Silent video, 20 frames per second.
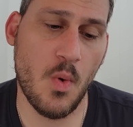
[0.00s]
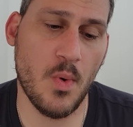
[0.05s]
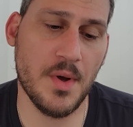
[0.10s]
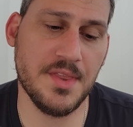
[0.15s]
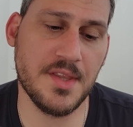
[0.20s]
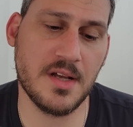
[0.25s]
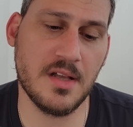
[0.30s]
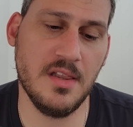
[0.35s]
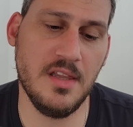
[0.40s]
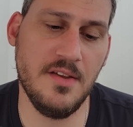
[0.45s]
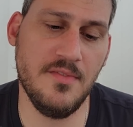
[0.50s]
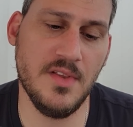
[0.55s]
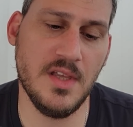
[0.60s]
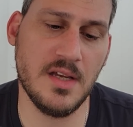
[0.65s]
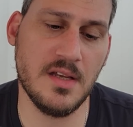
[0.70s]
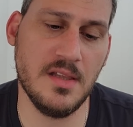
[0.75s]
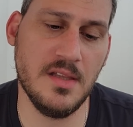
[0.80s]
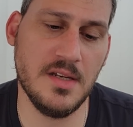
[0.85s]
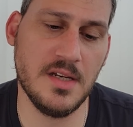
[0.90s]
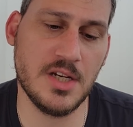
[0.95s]
when the
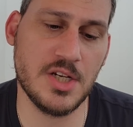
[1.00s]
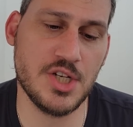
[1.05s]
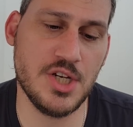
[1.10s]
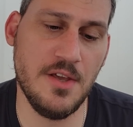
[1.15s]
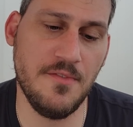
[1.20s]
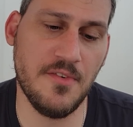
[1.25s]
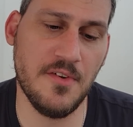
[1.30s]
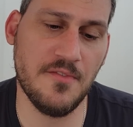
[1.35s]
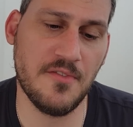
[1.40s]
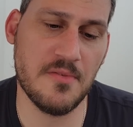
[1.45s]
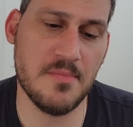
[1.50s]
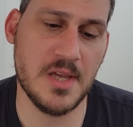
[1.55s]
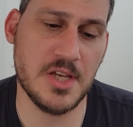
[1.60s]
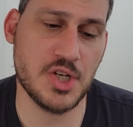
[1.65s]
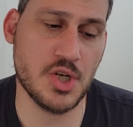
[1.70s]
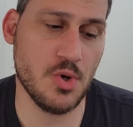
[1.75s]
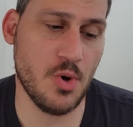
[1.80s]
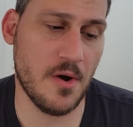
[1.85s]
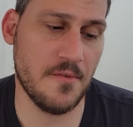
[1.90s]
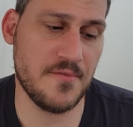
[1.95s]
Cleveland Clinic Chief
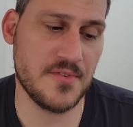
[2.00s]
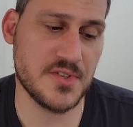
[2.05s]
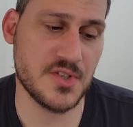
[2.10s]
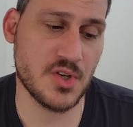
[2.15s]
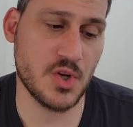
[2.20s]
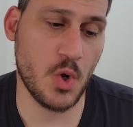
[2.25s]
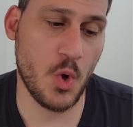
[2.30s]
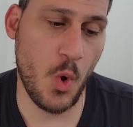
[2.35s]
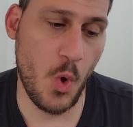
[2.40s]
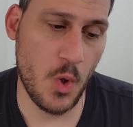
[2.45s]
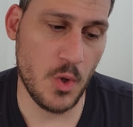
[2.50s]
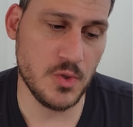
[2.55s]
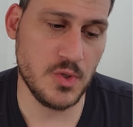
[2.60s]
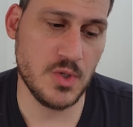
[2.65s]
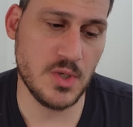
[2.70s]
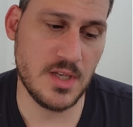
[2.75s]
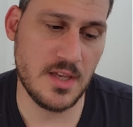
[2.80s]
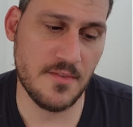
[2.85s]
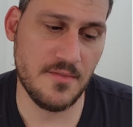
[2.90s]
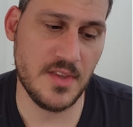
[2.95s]
Information Officer called
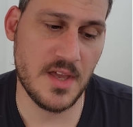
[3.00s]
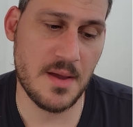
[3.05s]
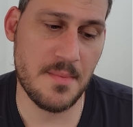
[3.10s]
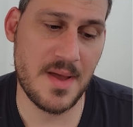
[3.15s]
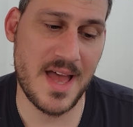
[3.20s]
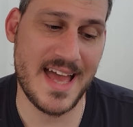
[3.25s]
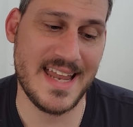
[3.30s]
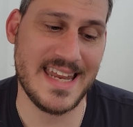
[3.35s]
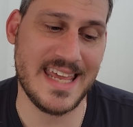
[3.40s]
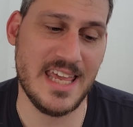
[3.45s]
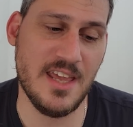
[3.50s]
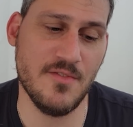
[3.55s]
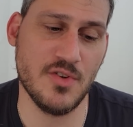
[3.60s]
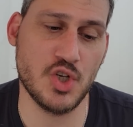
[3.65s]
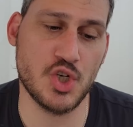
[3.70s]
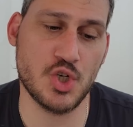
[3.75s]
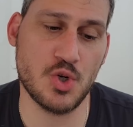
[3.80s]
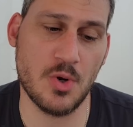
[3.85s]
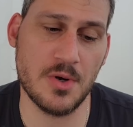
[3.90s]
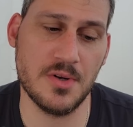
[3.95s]
to give them an even
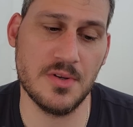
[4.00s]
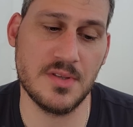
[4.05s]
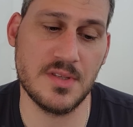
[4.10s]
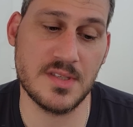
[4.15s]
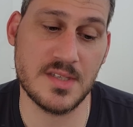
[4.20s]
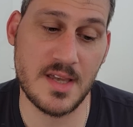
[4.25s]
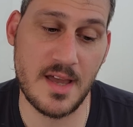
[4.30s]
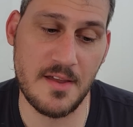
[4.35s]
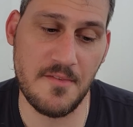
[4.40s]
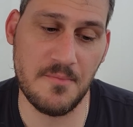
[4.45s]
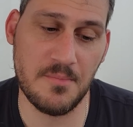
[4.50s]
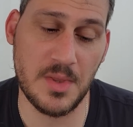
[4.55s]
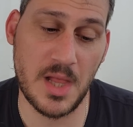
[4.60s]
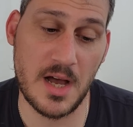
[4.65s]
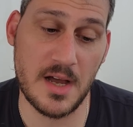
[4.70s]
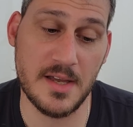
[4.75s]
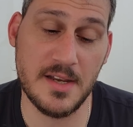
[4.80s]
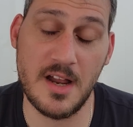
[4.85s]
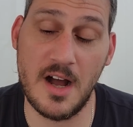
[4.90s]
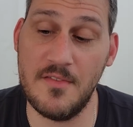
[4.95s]
shorter
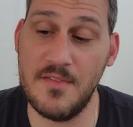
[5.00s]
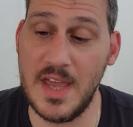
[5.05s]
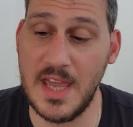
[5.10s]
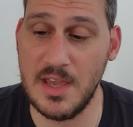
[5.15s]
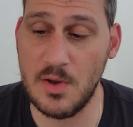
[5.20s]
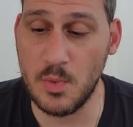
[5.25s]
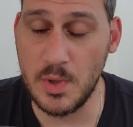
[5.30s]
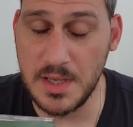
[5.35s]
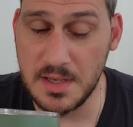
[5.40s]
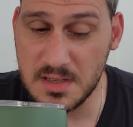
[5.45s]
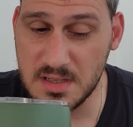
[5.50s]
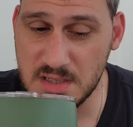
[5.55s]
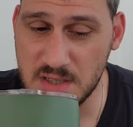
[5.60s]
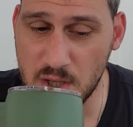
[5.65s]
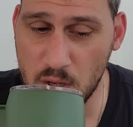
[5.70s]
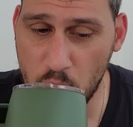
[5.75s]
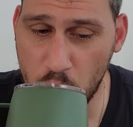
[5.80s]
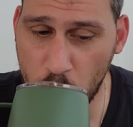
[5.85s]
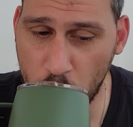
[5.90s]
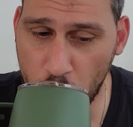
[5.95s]
timeline of 8 weeks.